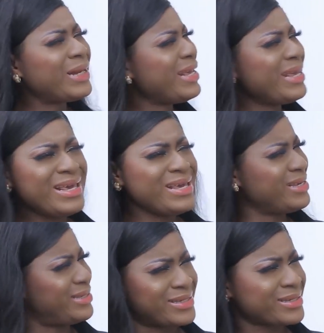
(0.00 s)
Oh,
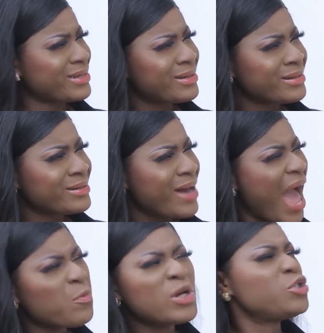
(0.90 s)
please.
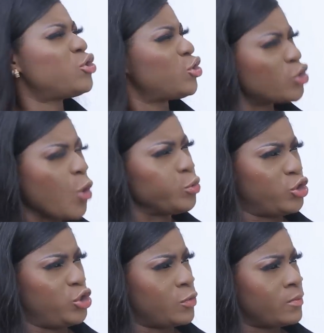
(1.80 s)
I will
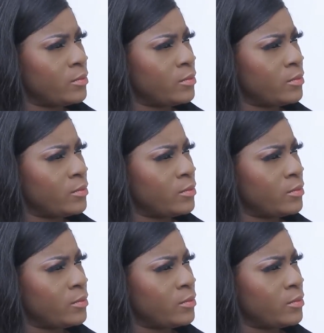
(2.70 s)
insult you.